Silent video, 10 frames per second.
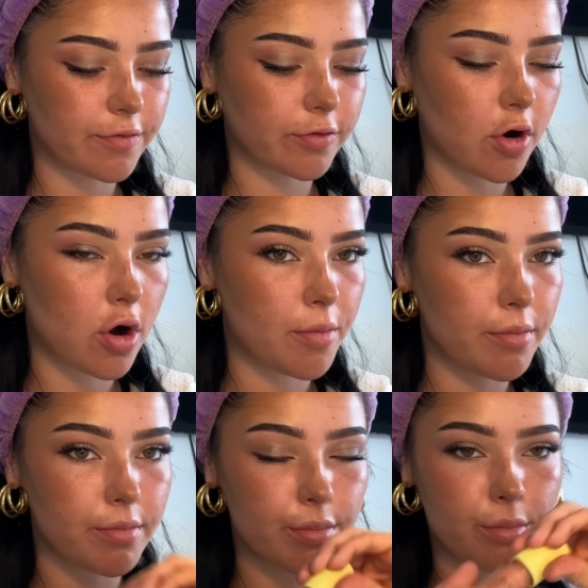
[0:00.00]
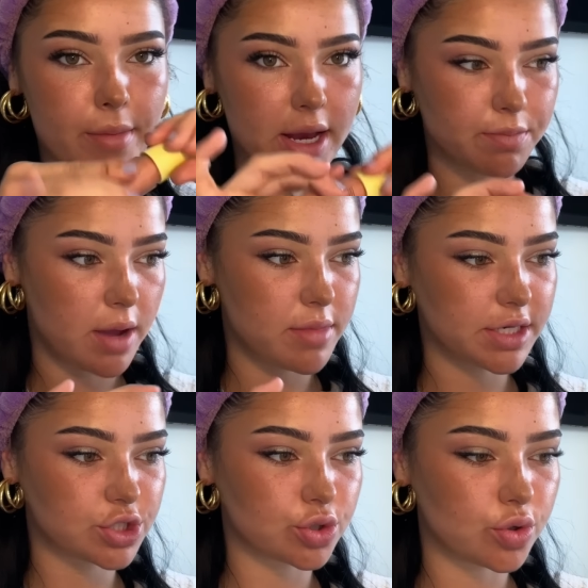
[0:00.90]
from Made by
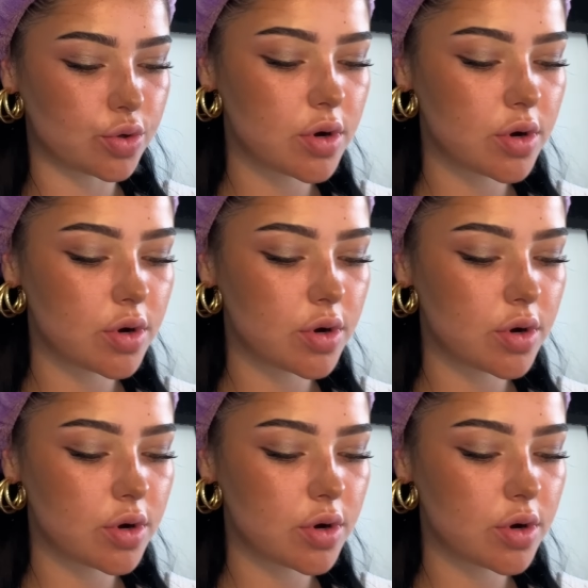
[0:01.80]
Mitchell.